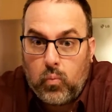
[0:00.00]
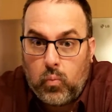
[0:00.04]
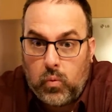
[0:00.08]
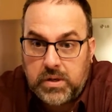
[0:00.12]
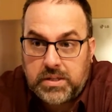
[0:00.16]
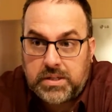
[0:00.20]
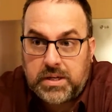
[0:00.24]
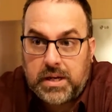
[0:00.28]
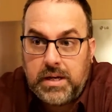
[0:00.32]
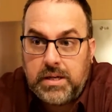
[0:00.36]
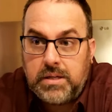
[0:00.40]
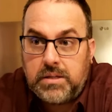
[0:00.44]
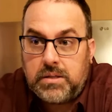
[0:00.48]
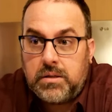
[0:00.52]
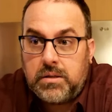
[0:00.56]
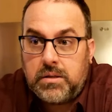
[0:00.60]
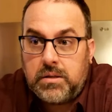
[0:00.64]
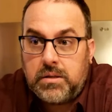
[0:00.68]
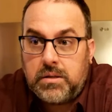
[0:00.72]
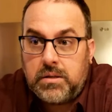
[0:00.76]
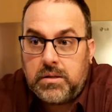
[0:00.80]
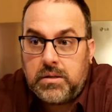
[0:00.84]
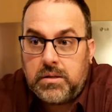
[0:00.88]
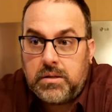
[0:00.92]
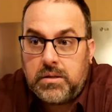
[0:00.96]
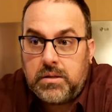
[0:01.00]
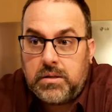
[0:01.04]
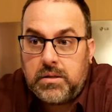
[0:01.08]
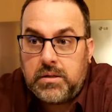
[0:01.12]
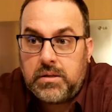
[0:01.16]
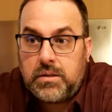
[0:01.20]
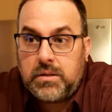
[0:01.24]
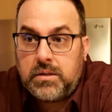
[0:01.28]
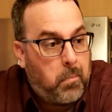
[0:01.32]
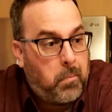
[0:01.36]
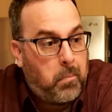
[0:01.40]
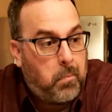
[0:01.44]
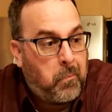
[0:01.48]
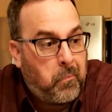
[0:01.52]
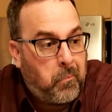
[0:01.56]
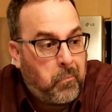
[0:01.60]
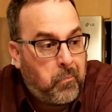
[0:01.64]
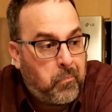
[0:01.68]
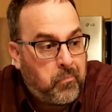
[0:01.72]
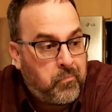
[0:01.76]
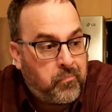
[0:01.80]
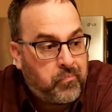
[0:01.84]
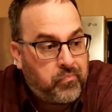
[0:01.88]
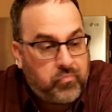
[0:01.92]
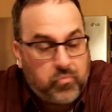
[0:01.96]
whiskeys. You
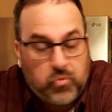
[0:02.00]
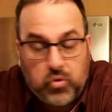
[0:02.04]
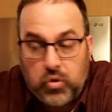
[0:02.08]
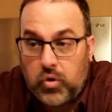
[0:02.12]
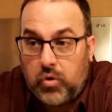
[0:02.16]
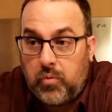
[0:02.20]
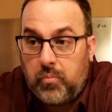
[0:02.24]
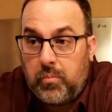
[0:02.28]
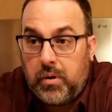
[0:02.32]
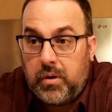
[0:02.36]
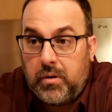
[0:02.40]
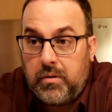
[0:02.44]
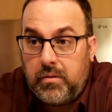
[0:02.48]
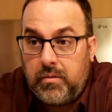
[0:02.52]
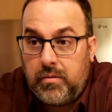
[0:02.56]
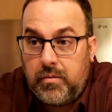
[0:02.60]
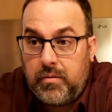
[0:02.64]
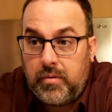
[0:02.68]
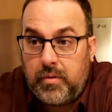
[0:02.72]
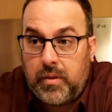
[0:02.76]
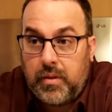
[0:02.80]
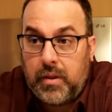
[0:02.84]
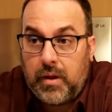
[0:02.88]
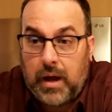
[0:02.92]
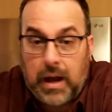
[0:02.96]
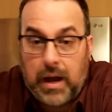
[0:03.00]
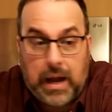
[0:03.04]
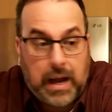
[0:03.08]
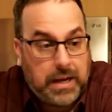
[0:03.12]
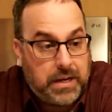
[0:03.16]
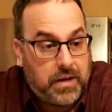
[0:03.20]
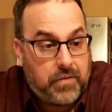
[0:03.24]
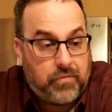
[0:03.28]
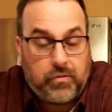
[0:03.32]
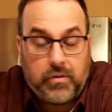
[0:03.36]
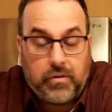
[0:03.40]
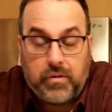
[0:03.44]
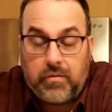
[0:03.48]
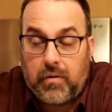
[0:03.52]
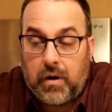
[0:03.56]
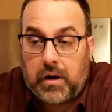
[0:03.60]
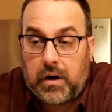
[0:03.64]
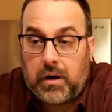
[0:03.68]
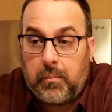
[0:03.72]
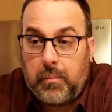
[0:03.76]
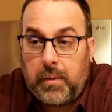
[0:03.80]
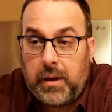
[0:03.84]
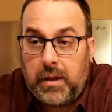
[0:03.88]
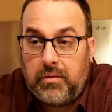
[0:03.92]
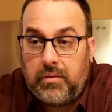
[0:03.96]
know, but I definitely
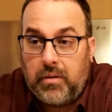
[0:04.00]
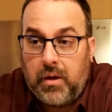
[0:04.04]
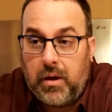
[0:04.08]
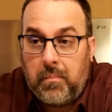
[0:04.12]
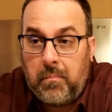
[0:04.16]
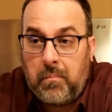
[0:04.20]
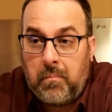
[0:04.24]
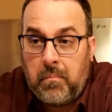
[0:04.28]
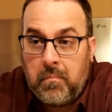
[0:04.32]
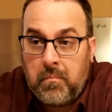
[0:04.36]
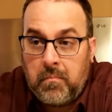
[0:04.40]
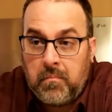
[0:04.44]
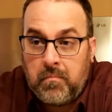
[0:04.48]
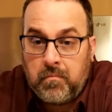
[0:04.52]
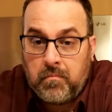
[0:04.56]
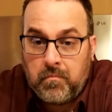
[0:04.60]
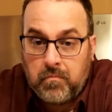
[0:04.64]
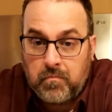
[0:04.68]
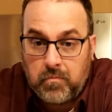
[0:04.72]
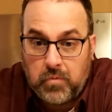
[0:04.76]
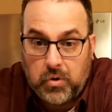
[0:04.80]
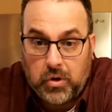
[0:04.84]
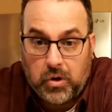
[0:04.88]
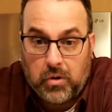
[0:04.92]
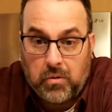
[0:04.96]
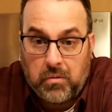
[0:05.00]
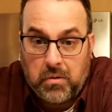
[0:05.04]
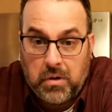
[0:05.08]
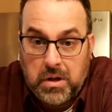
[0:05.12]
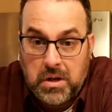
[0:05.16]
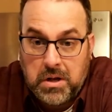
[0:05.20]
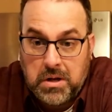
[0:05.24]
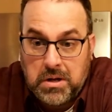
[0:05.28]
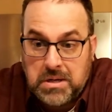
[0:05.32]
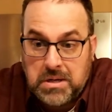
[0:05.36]
recommend them. You know,